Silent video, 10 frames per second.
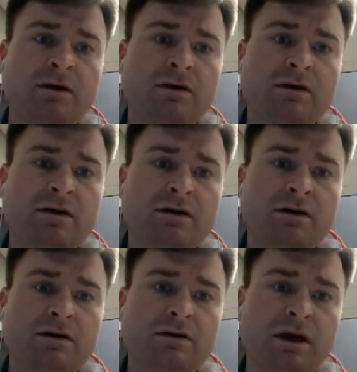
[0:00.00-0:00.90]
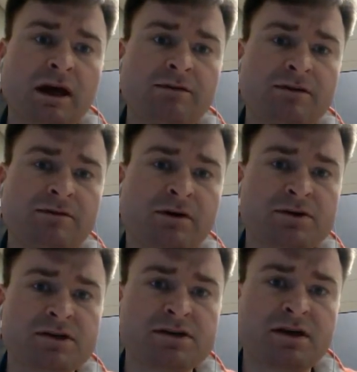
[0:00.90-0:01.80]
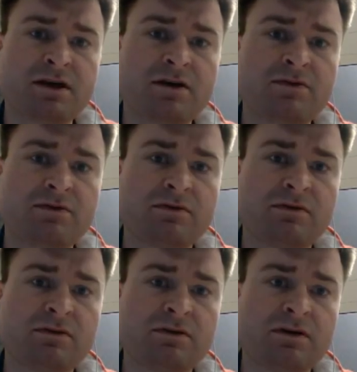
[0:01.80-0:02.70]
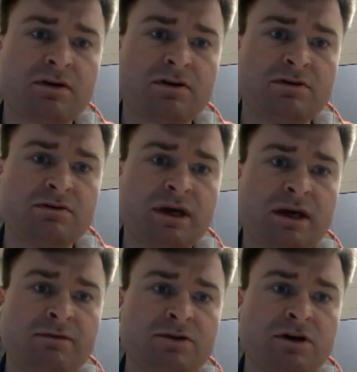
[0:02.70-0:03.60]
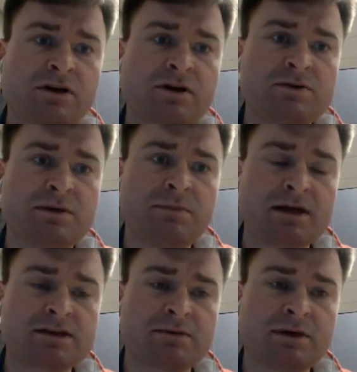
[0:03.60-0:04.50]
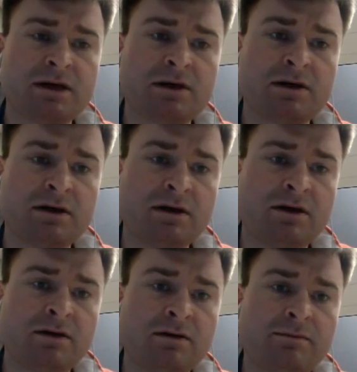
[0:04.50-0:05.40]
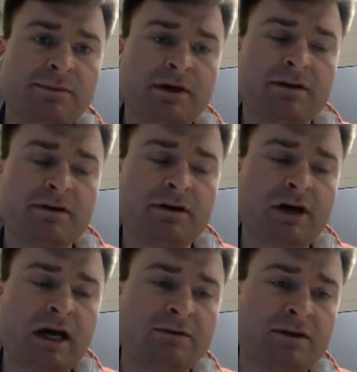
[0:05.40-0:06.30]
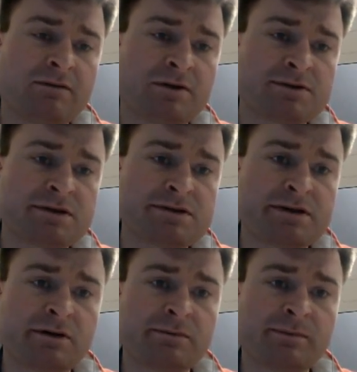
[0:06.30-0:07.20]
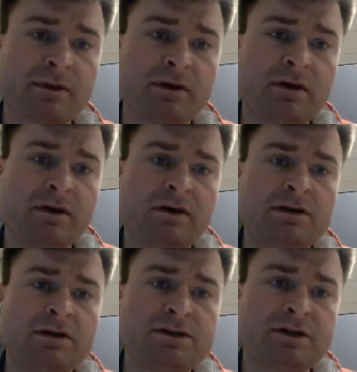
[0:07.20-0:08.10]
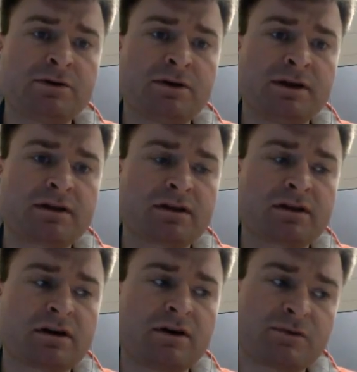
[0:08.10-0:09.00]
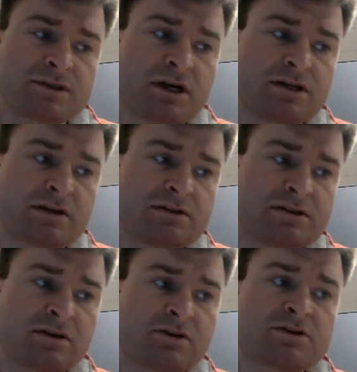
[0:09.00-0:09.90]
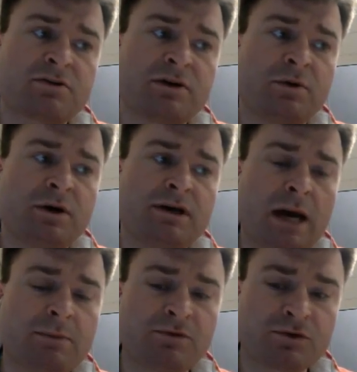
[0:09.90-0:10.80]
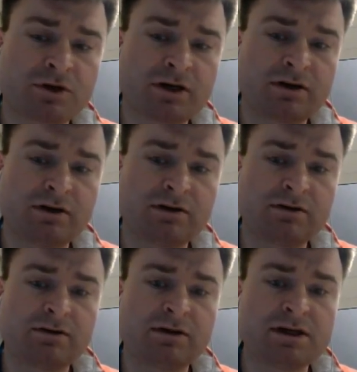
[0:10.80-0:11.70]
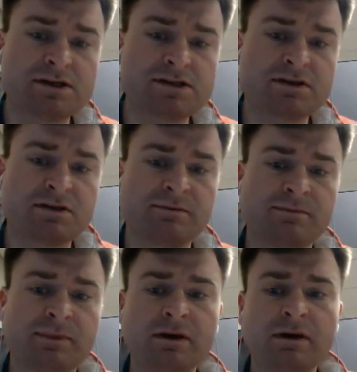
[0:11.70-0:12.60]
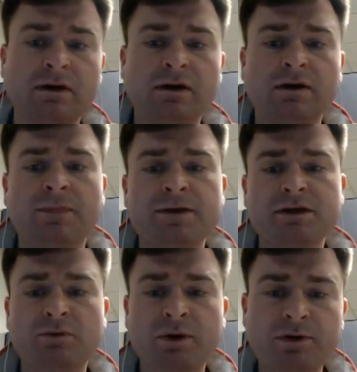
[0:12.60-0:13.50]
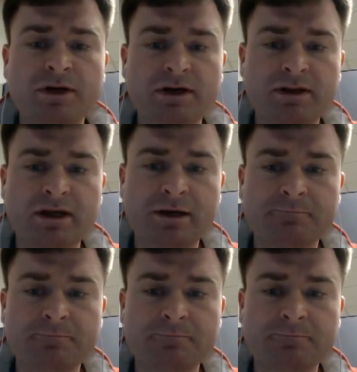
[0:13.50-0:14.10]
Uh, half the field says yes, the heavy drug use impacts the baby. Uh, the other half of the field says no. And generally, the, the, conversation centers around what type of drug it is, too. So, we will look at that